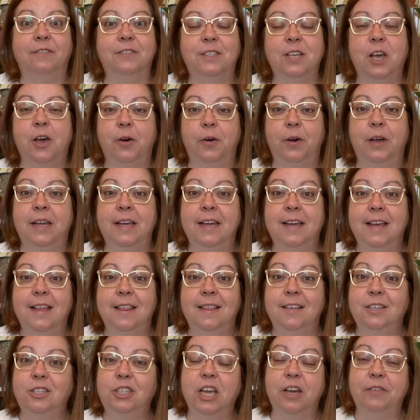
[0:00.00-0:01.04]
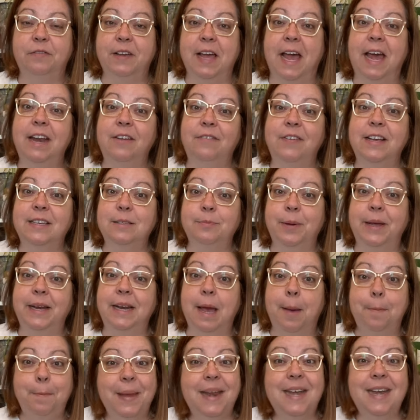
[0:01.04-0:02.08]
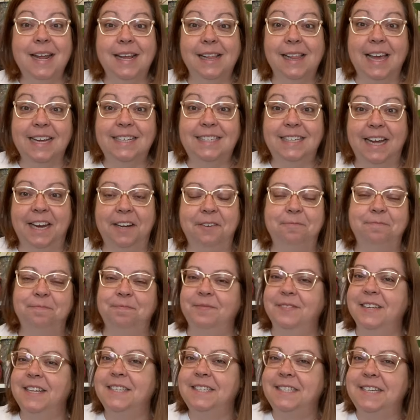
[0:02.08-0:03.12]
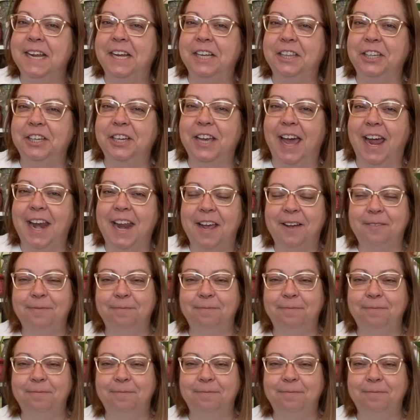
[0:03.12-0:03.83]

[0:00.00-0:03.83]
So the shelf kind of has been a bit neglected. Let's take a look at it.